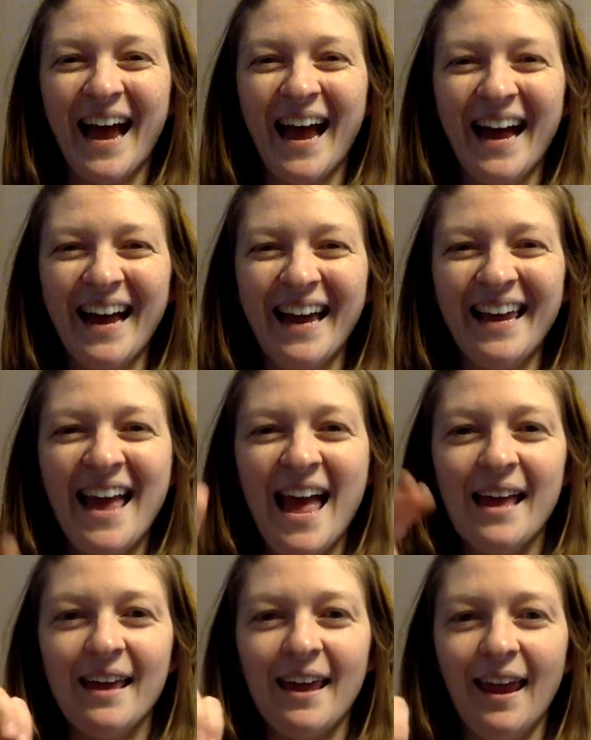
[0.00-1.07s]
I.
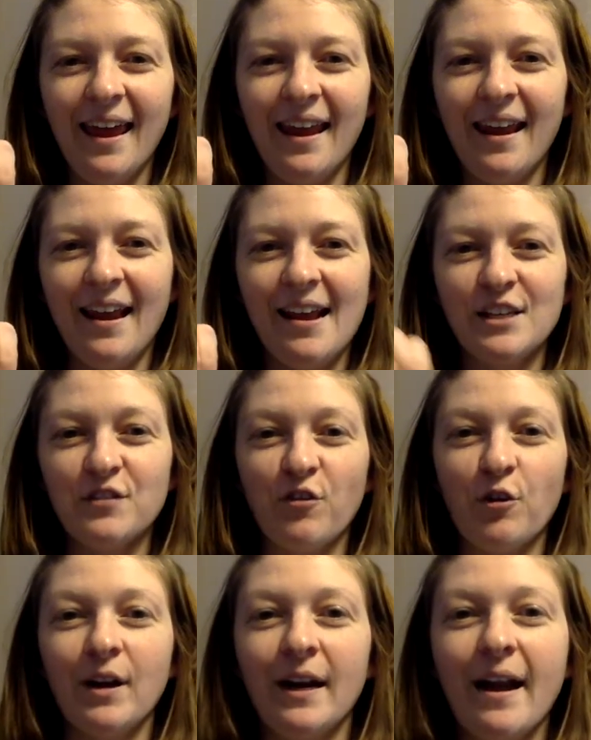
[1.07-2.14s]
N is
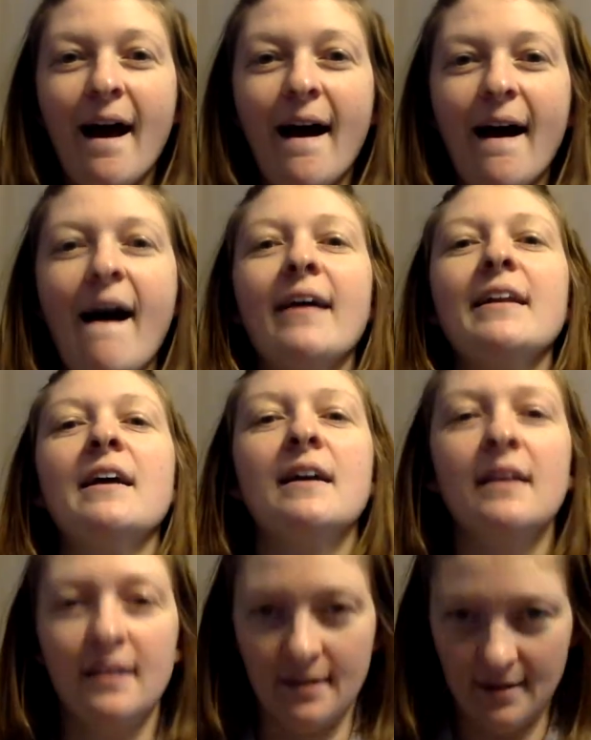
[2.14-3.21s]
for nod,
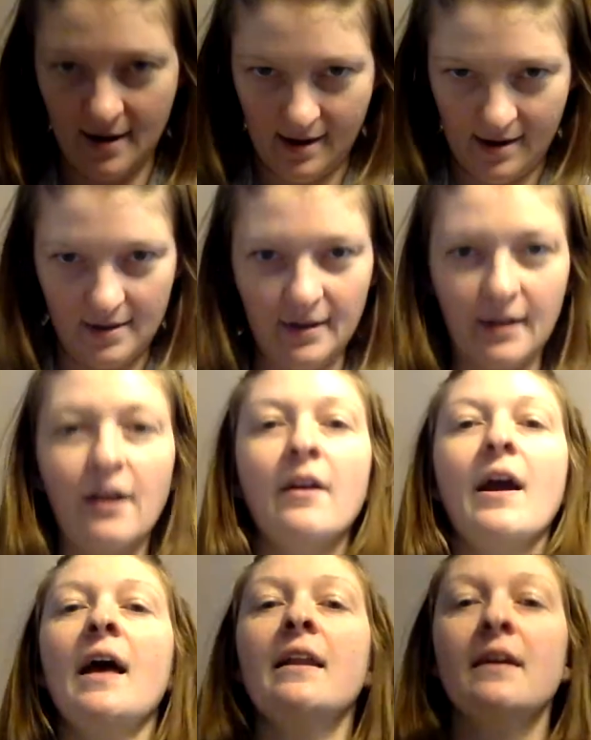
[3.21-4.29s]
nodding our
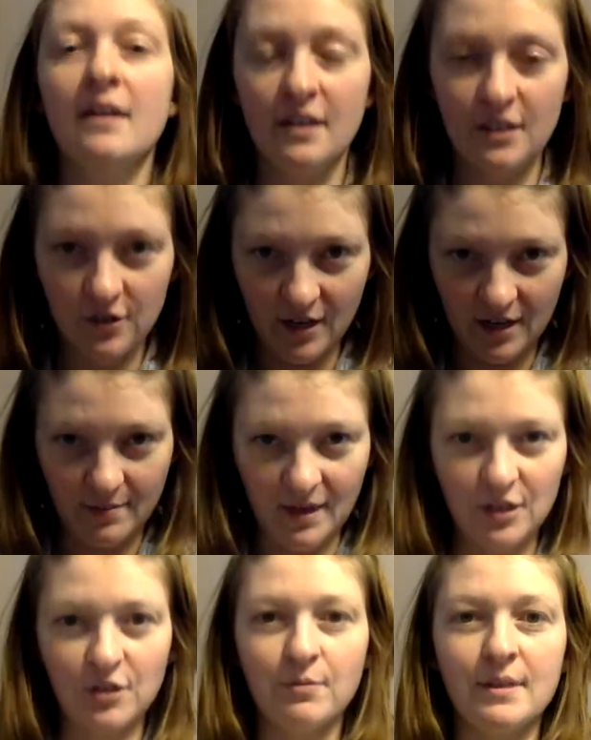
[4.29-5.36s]
head, trying to make
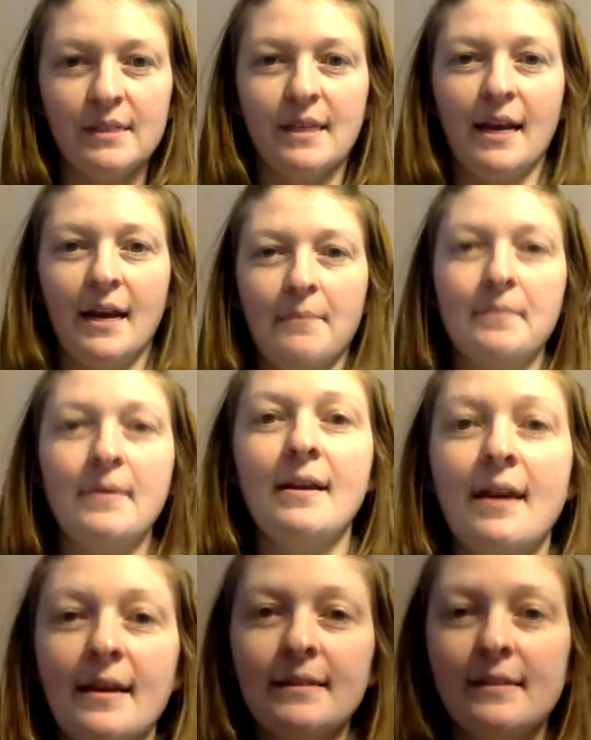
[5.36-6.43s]
sure we're sitting up
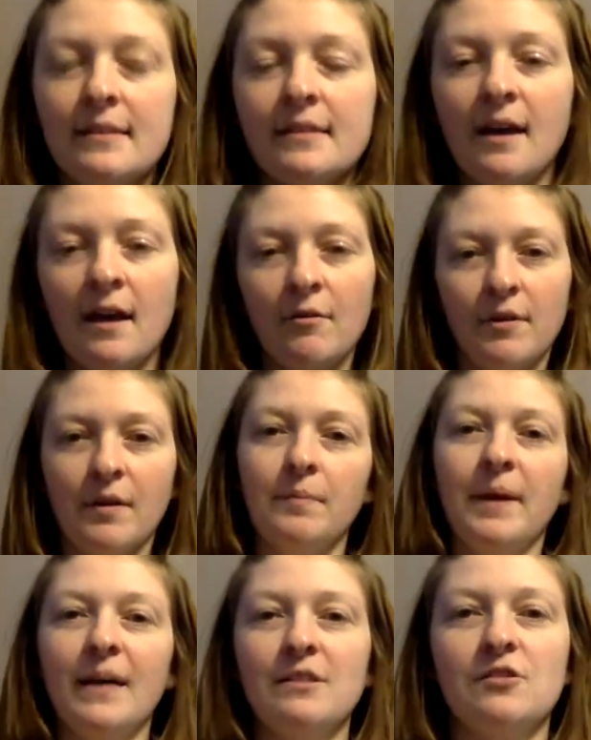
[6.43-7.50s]
nice and tall with our
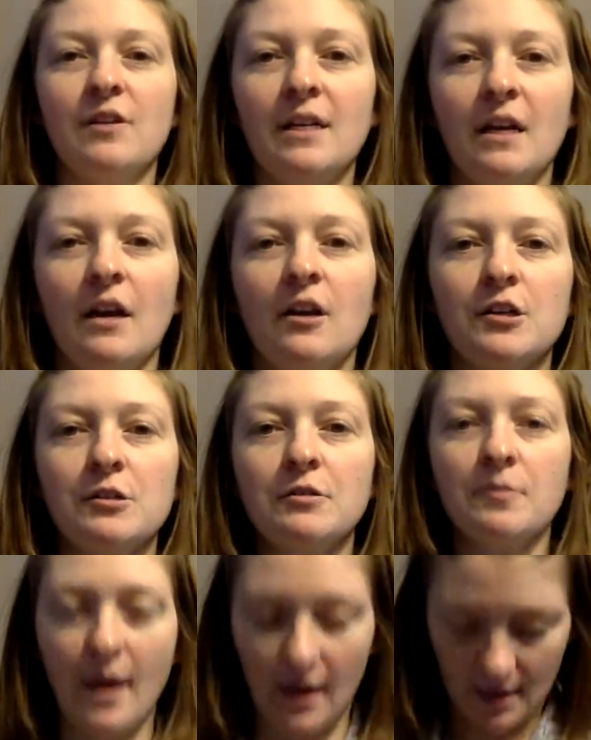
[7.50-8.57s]
back straight and our shoulder
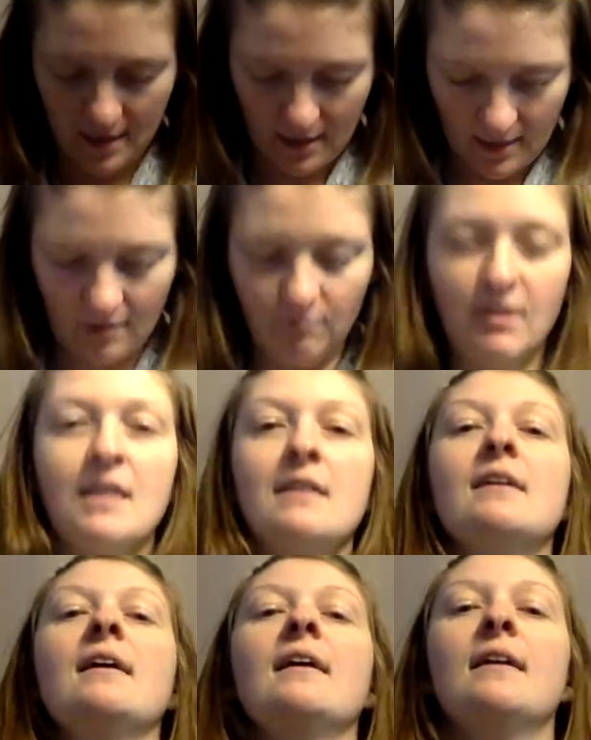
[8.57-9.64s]
back. We
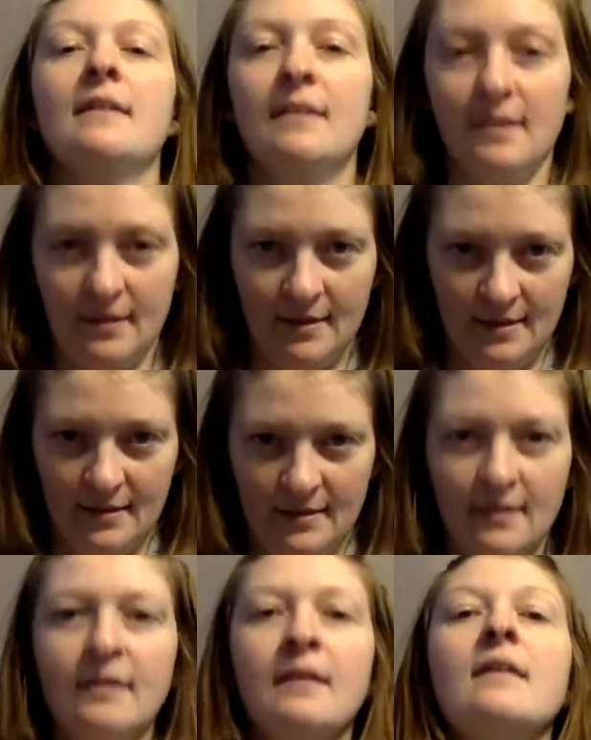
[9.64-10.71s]
nod.
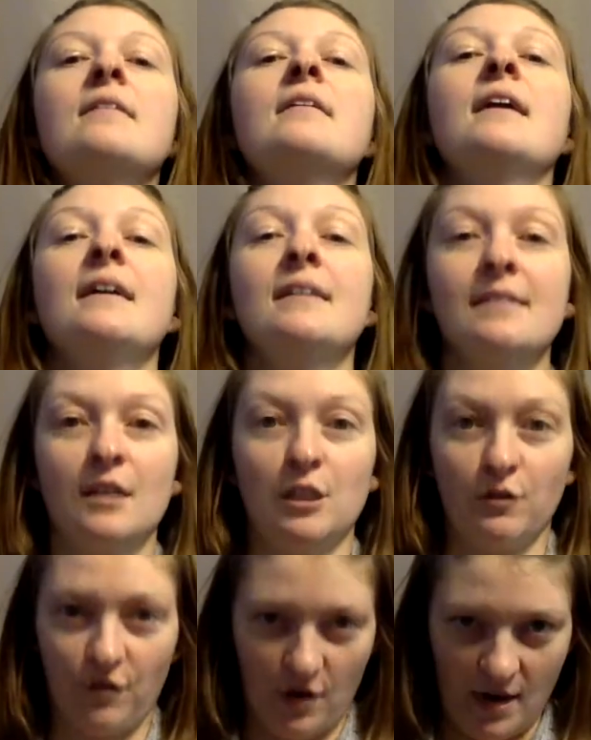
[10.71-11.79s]
N is also
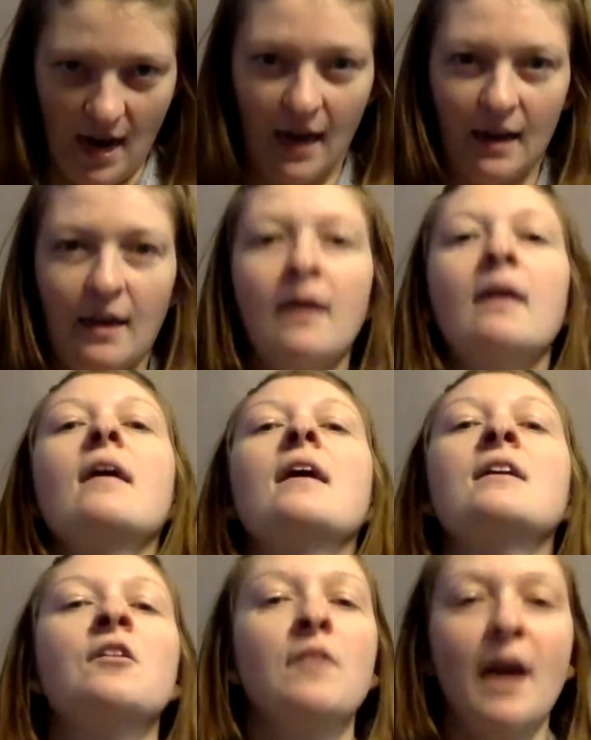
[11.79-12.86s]
for neck,
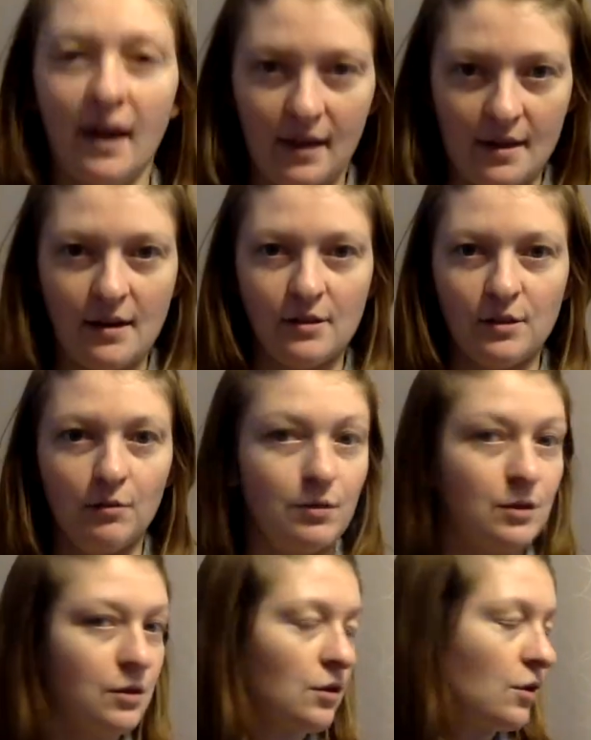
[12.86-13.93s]
and your neck can also
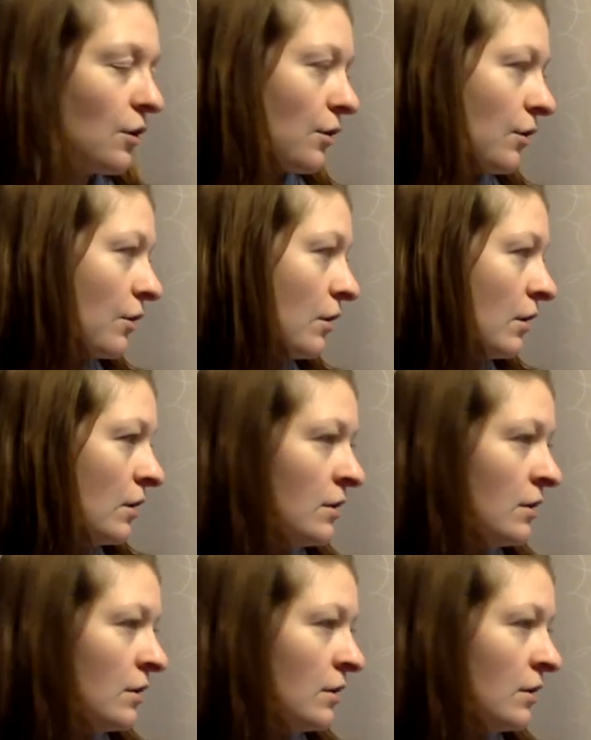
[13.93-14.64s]
turn.